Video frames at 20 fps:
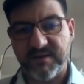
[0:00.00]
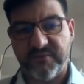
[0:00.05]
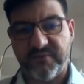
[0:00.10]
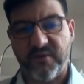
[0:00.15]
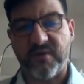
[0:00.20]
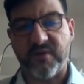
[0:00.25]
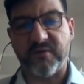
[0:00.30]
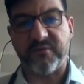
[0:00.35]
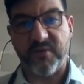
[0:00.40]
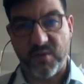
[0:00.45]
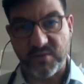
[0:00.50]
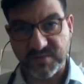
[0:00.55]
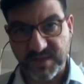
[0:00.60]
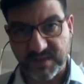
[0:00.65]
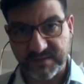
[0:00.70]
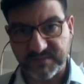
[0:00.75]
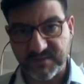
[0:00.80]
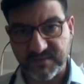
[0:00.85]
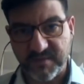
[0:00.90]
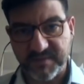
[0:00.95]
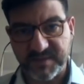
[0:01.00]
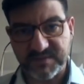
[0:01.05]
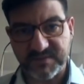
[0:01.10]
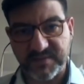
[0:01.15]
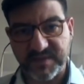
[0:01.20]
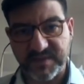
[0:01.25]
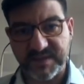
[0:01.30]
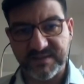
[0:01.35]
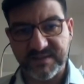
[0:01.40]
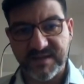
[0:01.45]
for flow
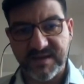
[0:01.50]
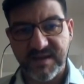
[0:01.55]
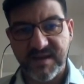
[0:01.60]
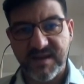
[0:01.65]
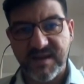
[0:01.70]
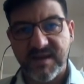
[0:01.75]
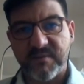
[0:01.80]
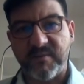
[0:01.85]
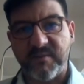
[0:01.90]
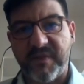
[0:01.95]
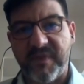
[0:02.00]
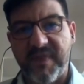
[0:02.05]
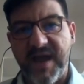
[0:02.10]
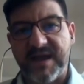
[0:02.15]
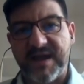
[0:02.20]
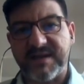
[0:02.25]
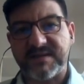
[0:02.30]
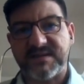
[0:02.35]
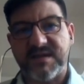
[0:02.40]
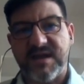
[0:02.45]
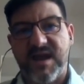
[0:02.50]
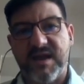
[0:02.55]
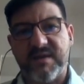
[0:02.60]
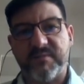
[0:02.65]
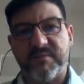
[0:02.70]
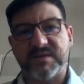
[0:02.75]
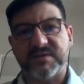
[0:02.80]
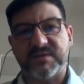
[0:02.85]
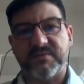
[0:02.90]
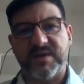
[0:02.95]
cytometry. With that, I
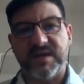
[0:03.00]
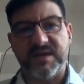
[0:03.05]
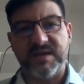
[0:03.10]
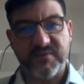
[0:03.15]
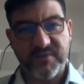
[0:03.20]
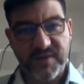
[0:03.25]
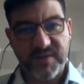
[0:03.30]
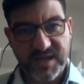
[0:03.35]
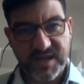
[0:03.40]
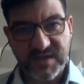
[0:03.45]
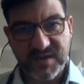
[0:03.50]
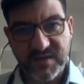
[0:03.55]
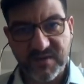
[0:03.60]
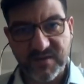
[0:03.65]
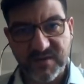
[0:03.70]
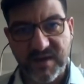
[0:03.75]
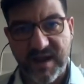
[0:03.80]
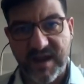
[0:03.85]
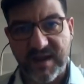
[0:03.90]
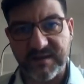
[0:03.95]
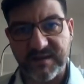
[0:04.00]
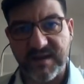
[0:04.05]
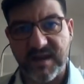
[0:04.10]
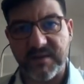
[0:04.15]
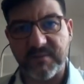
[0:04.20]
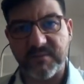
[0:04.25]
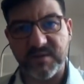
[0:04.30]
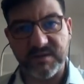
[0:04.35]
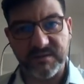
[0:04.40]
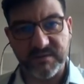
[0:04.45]
would really thank you, and I
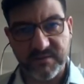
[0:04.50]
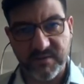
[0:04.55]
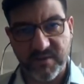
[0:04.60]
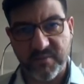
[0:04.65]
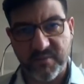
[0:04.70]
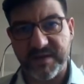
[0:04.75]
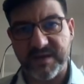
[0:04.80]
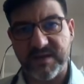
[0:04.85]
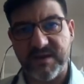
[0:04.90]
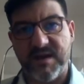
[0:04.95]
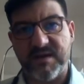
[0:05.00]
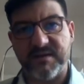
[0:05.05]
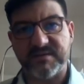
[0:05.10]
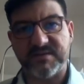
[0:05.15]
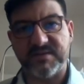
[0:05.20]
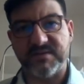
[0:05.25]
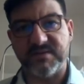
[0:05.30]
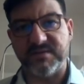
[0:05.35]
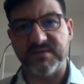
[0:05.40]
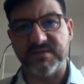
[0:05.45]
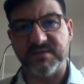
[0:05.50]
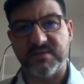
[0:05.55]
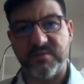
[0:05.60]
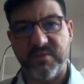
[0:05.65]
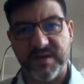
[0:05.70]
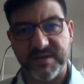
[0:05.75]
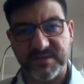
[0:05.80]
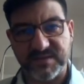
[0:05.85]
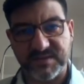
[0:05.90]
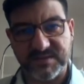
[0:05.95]
will open now to your
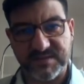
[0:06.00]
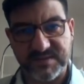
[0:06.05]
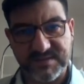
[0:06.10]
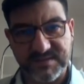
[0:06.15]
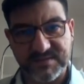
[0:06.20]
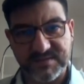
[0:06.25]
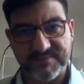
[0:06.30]
questions.